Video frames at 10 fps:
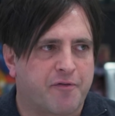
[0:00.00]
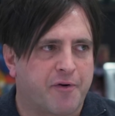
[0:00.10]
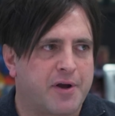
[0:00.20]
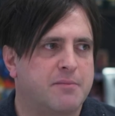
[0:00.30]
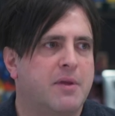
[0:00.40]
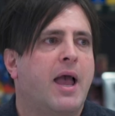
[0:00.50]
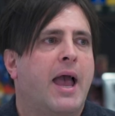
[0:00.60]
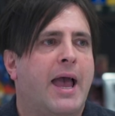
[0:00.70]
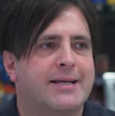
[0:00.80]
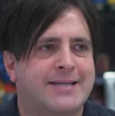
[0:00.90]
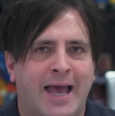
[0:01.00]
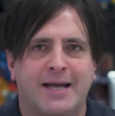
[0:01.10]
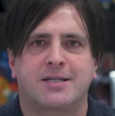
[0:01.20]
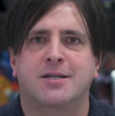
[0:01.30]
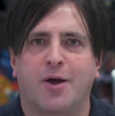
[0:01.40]
freedom has
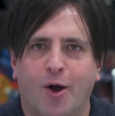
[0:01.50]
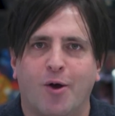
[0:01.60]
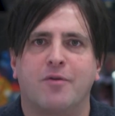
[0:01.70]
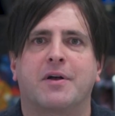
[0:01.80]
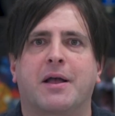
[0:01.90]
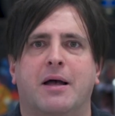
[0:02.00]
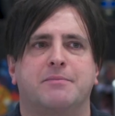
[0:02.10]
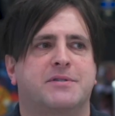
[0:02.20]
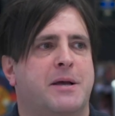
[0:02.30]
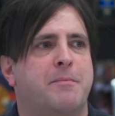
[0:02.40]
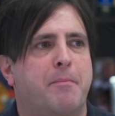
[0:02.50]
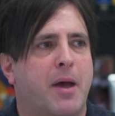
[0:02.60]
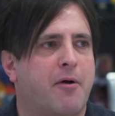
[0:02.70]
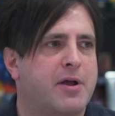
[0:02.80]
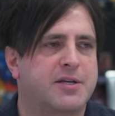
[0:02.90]
had to overcome some
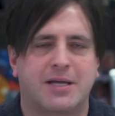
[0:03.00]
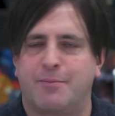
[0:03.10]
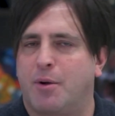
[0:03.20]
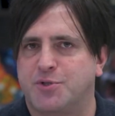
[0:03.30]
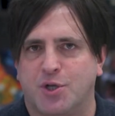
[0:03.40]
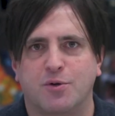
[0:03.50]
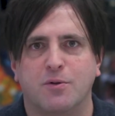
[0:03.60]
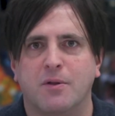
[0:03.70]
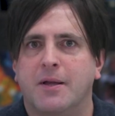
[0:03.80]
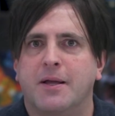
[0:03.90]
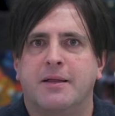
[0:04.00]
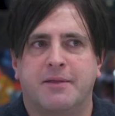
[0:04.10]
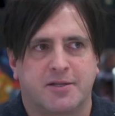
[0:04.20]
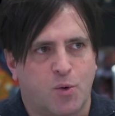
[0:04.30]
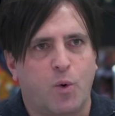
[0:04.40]
barrier, some obstacle
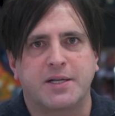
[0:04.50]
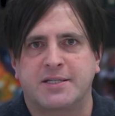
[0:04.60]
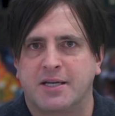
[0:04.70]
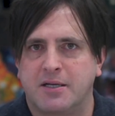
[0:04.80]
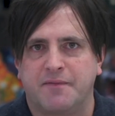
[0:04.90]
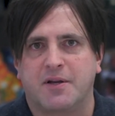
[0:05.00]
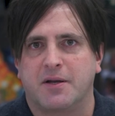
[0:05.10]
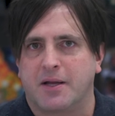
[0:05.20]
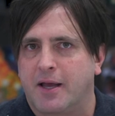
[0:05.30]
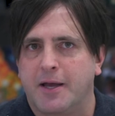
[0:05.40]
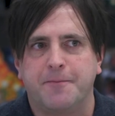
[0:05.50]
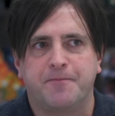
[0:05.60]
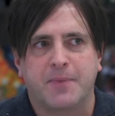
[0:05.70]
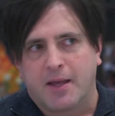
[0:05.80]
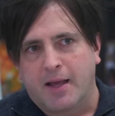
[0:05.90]
that's quite significant, okay?
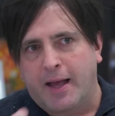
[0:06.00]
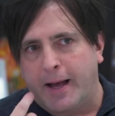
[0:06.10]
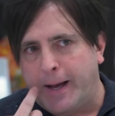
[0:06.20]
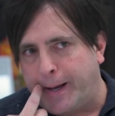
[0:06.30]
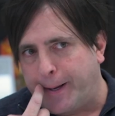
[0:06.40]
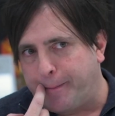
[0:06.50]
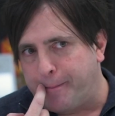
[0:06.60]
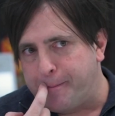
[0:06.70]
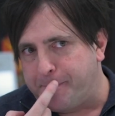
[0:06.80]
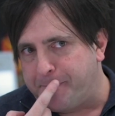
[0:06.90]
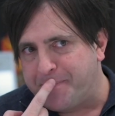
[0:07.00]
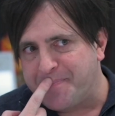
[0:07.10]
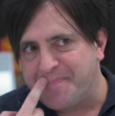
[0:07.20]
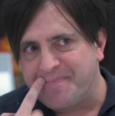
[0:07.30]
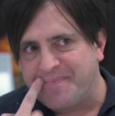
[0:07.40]

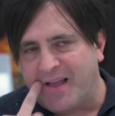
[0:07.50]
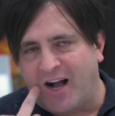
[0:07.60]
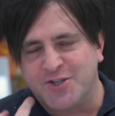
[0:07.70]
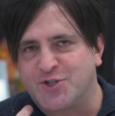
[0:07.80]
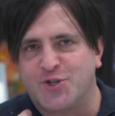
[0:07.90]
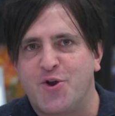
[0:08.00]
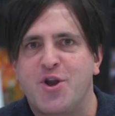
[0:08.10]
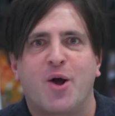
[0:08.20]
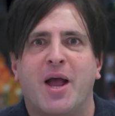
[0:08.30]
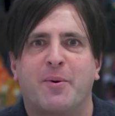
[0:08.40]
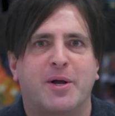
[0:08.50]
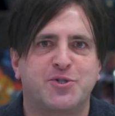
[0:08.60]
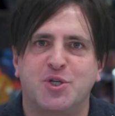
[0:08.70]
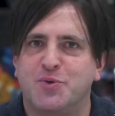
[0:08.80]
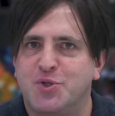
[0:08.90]
I just don't know how
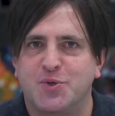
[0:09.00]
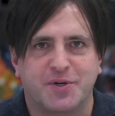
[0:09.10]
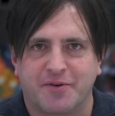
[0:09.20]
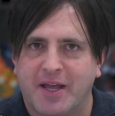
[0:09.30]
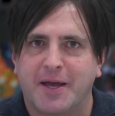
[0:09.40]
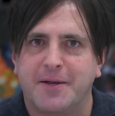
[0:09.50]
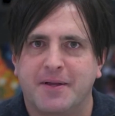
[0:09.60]
else you would do it, okay?